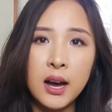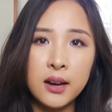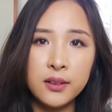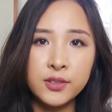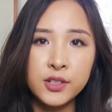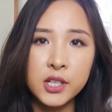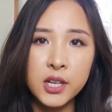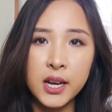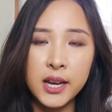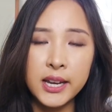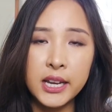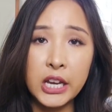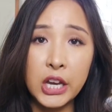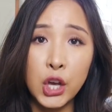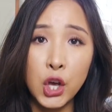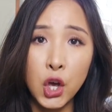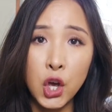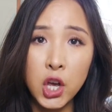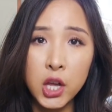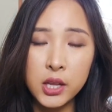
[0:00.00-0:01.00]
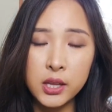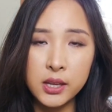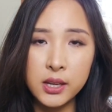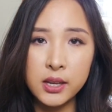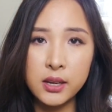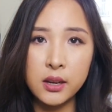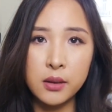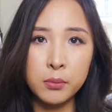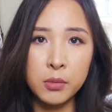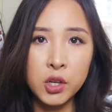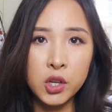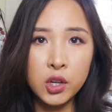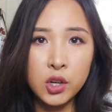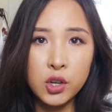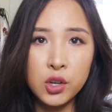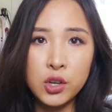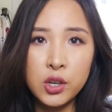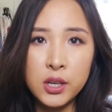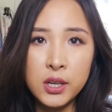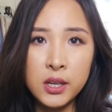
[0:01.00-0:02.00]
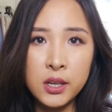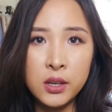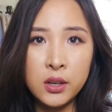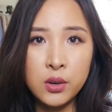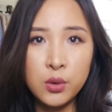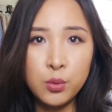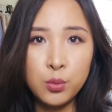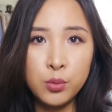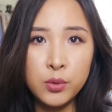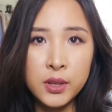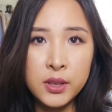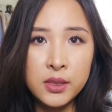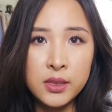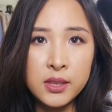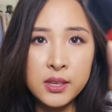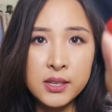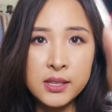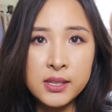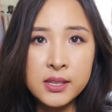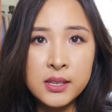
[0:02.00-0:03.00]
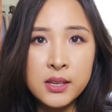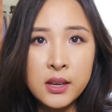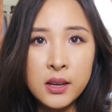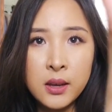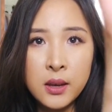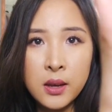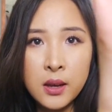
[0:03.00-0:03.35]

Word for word: After I curl it, I'm gonna go in with this.